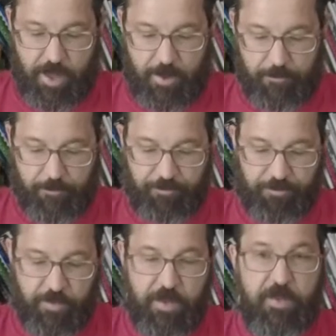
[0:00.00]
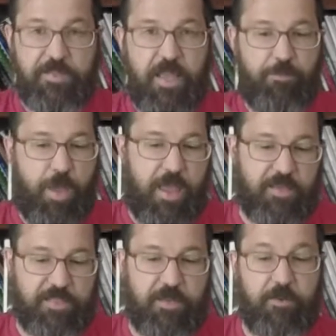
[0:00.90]
um, tent
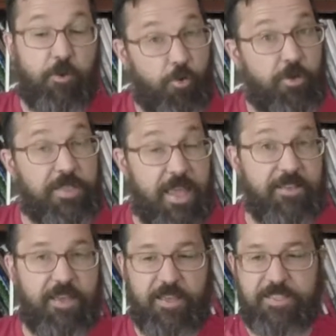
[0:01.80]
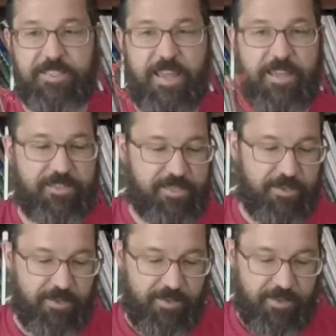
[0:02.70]
pegs or tent
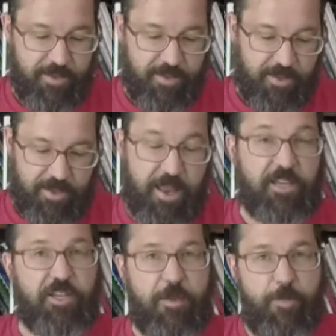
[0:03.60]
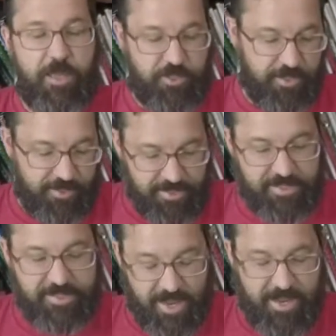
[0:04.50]
stakes. And actually, I mentioned
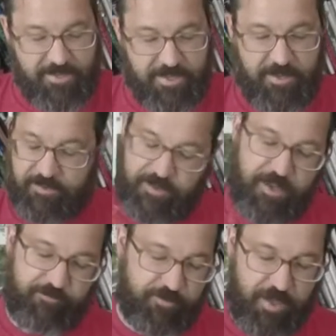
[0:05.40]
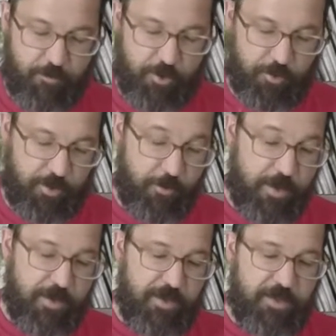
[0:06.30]
stakes. Eh, I won't go there.
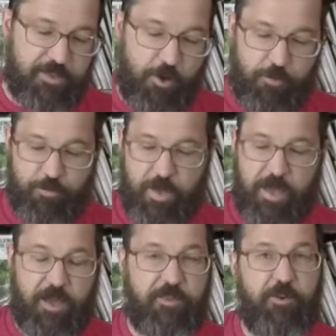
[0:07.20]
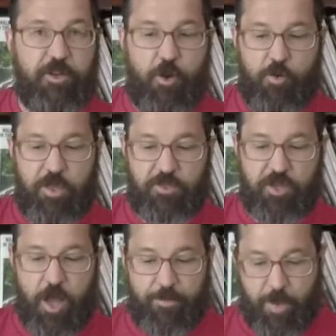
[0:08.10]
So, uh, there you go.
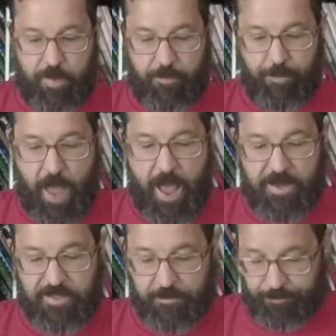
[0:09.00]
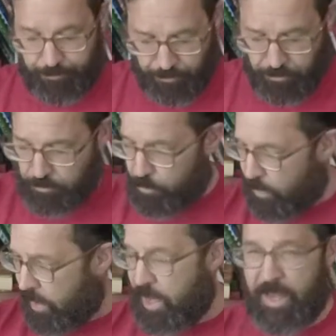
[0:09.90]
Hilltop packs.
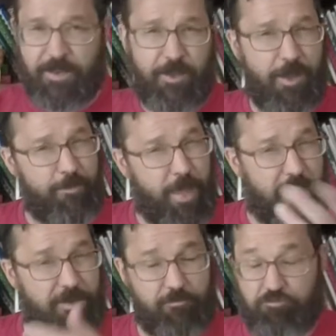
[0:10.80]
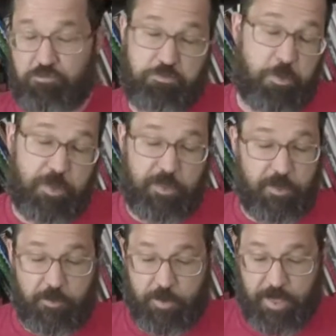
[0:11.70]
And uh, Ben,
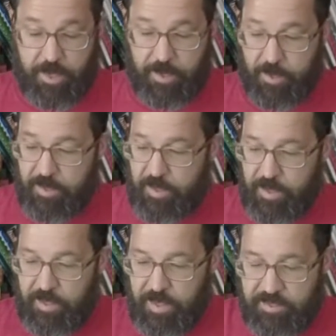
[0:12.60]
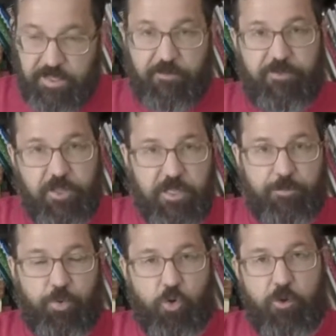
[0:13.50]
you know, uh, he has an
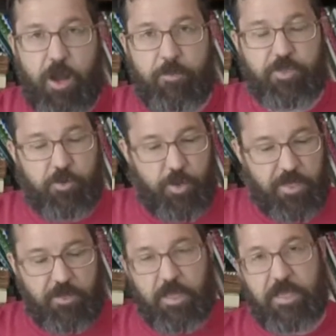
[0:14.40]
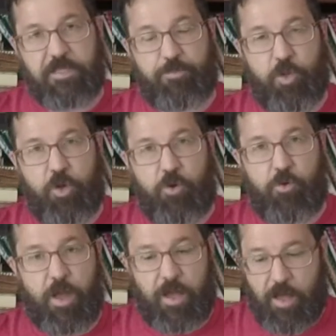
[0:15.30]
affiliate program, so in the links
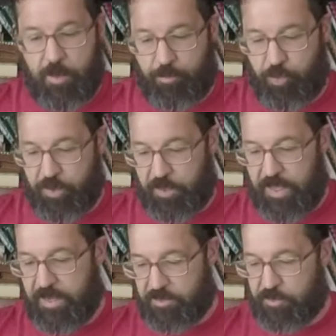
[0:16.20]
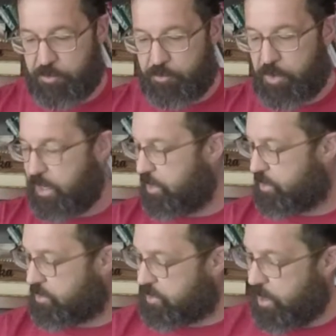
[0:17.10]
below, uh, I'll put a link to
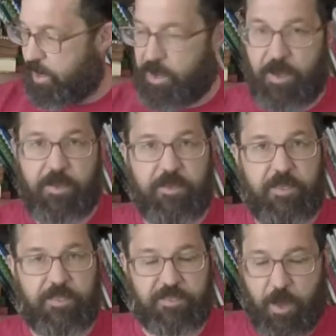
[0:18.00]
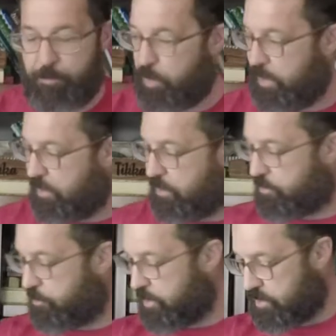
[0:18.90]
his uh, his company, to